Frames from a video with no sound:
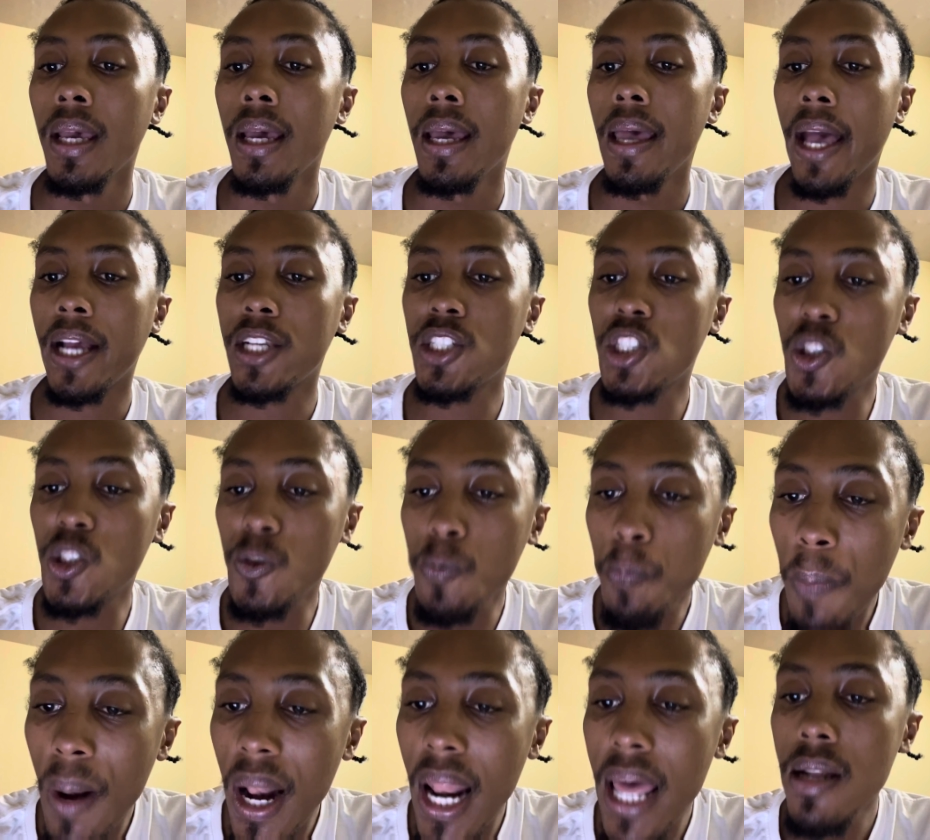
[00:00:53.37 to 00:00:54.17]

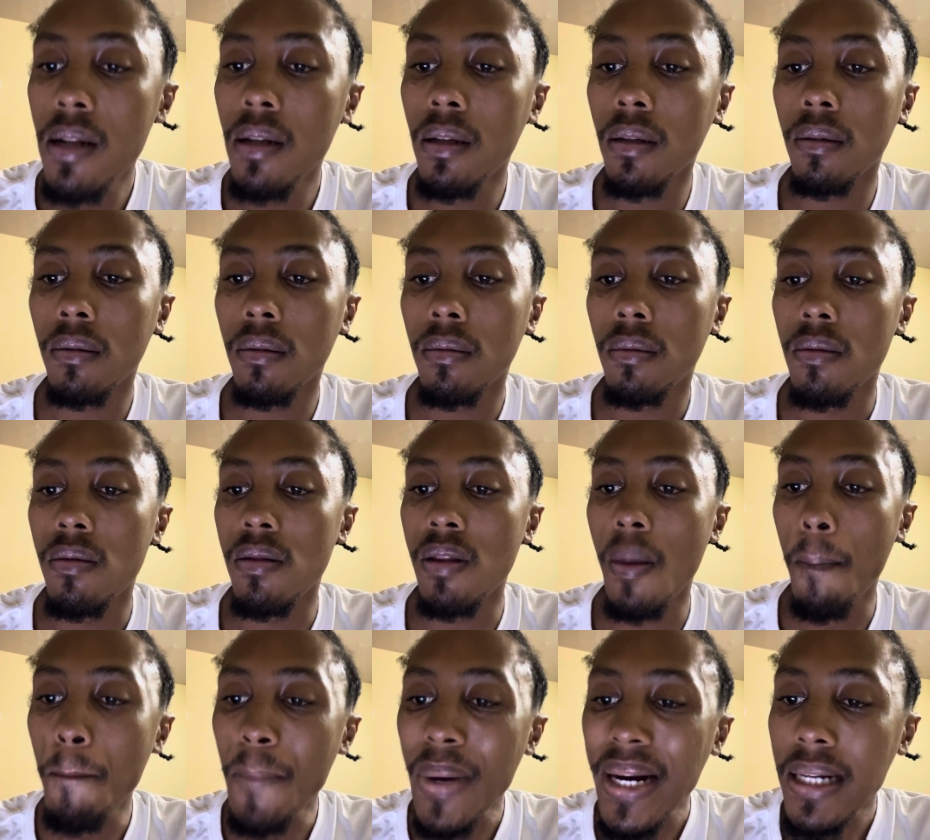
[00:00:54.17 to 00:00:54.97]
explain
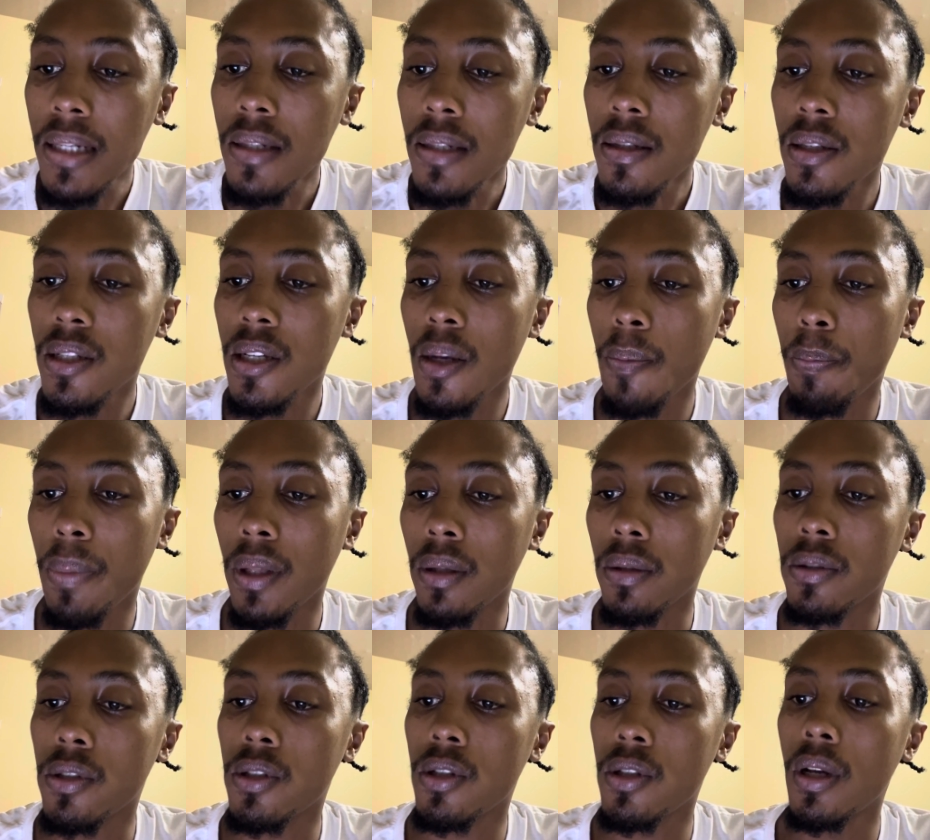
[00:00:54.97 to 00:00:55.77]
the
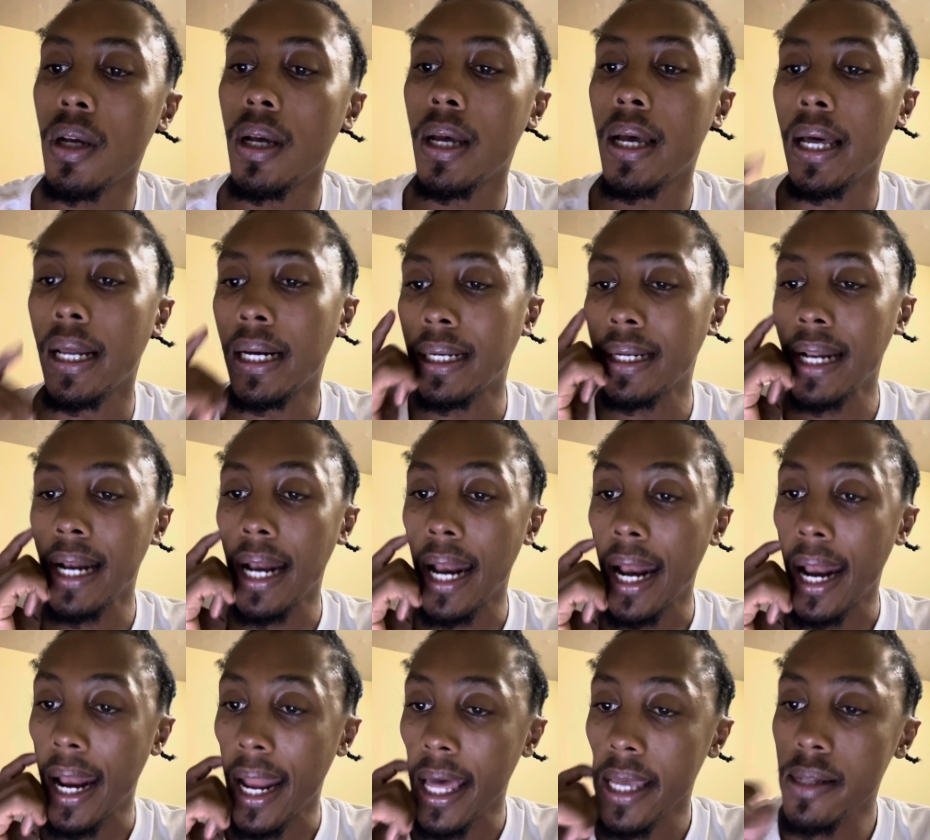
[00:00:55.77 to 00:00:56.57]
principles
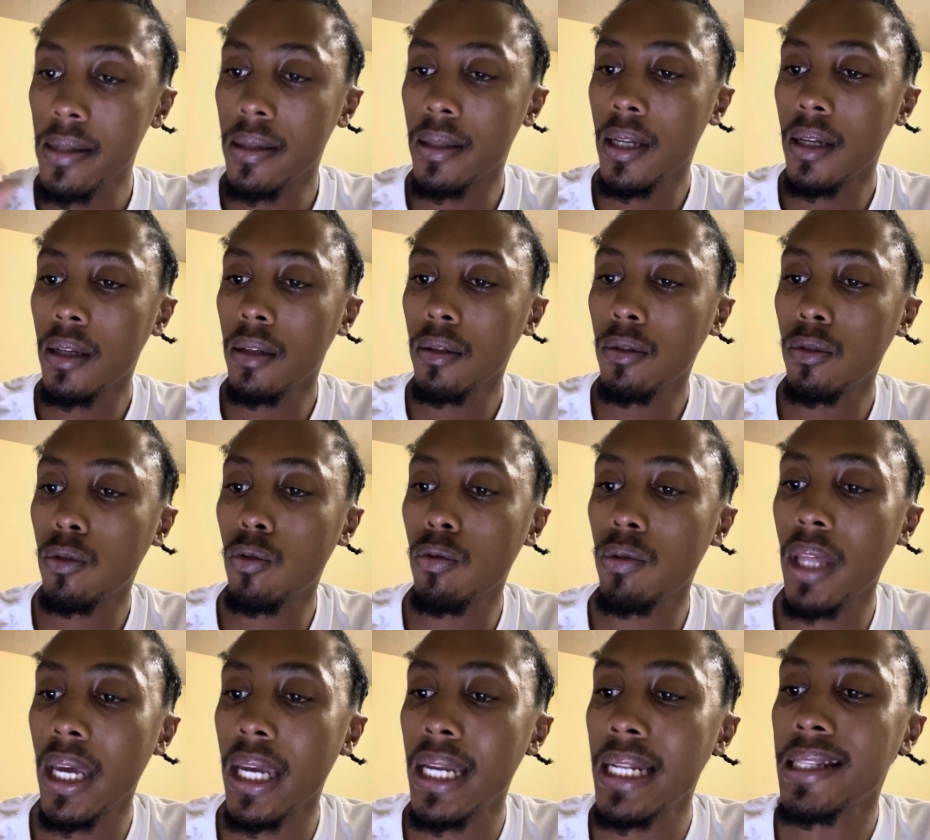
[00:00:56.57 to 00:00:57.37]
relating to
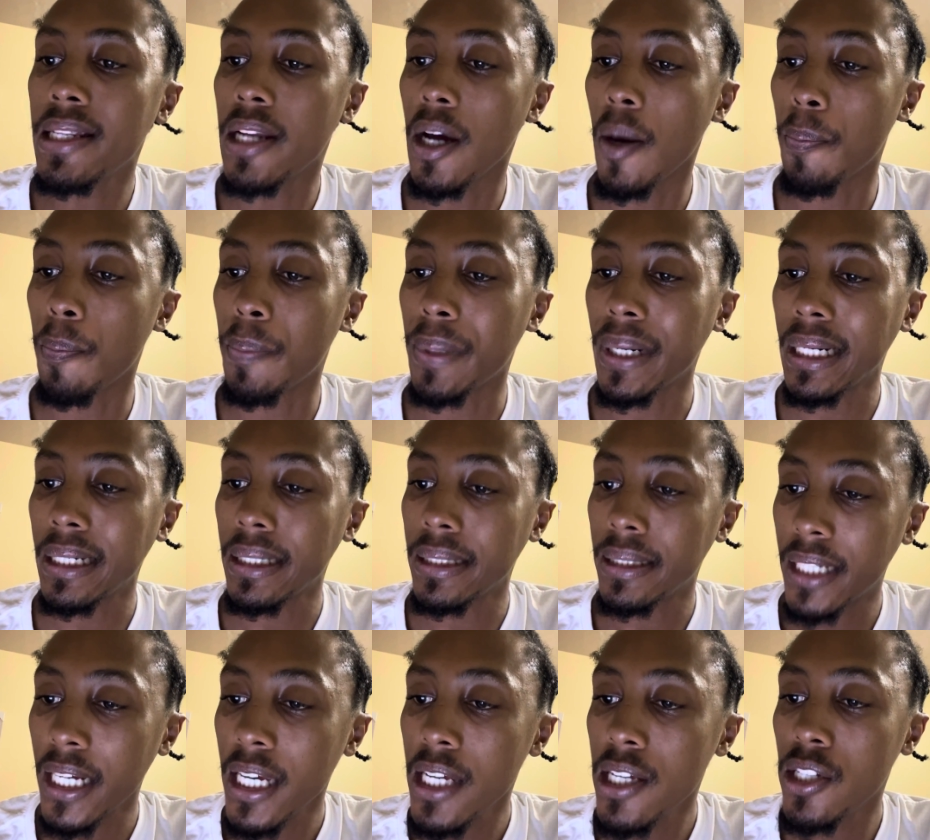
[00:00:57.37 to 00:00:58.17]
the
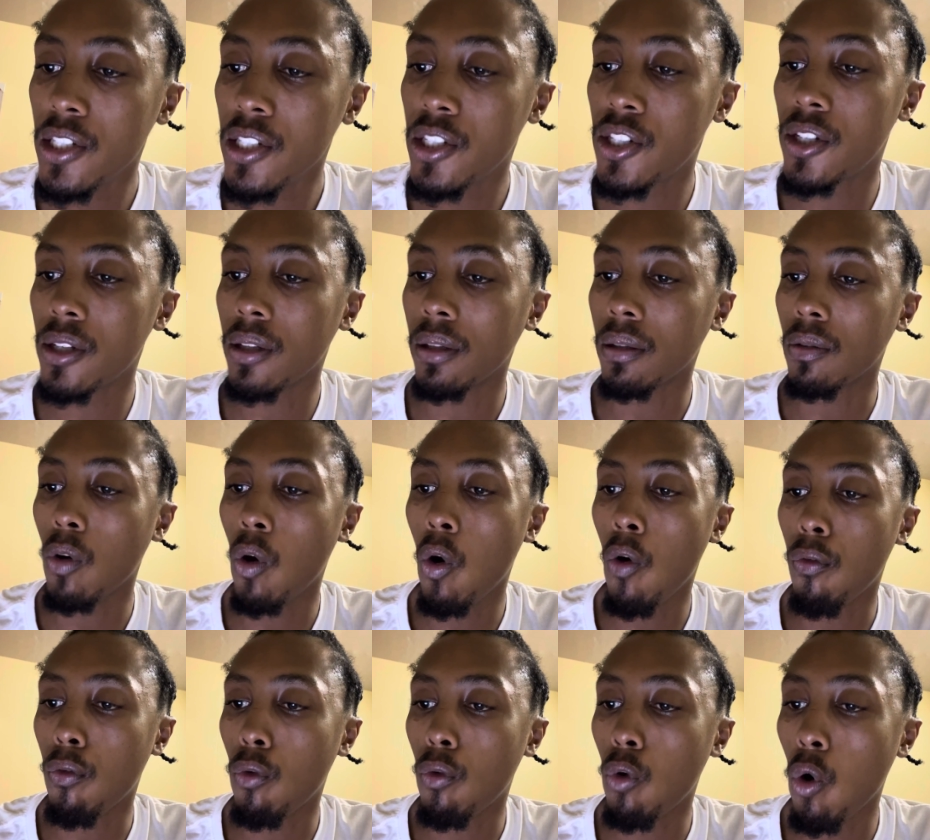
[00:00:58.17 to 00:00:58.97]
interpretation
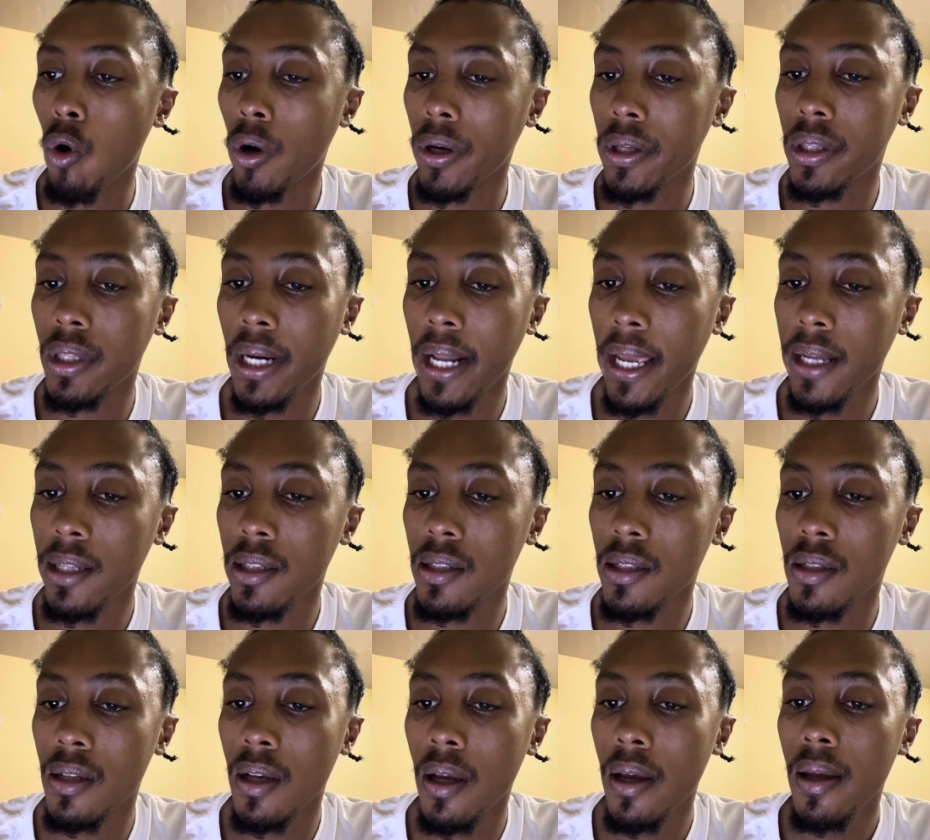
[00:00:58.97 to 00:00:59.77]
of
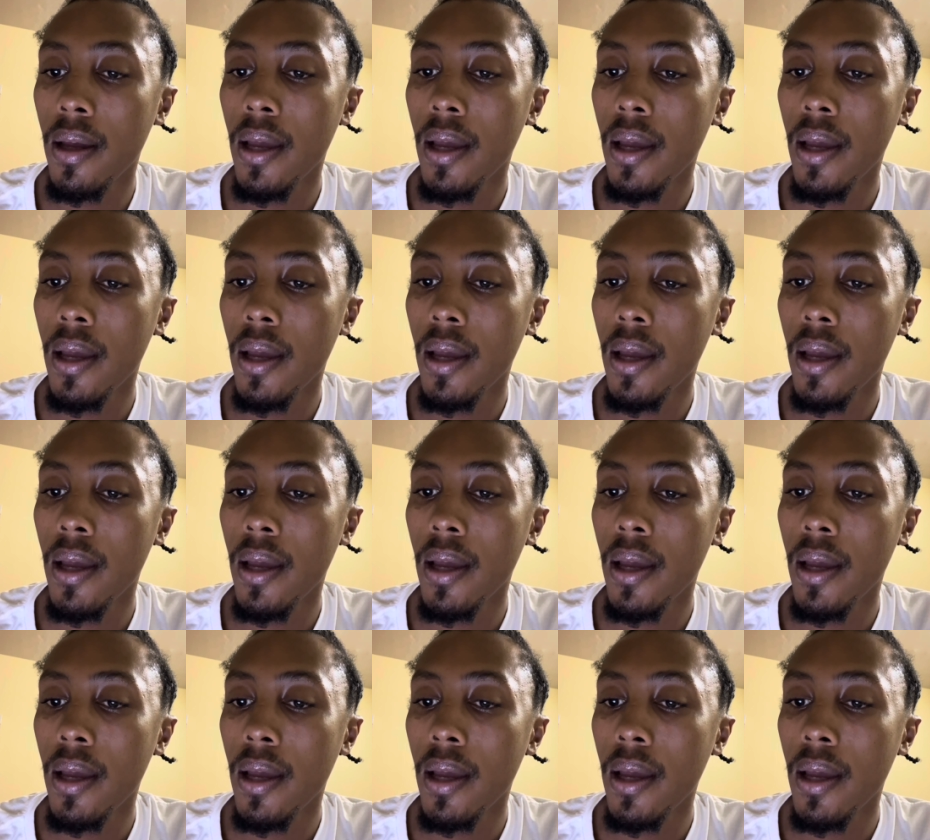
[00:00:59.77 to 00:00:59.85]
contracts.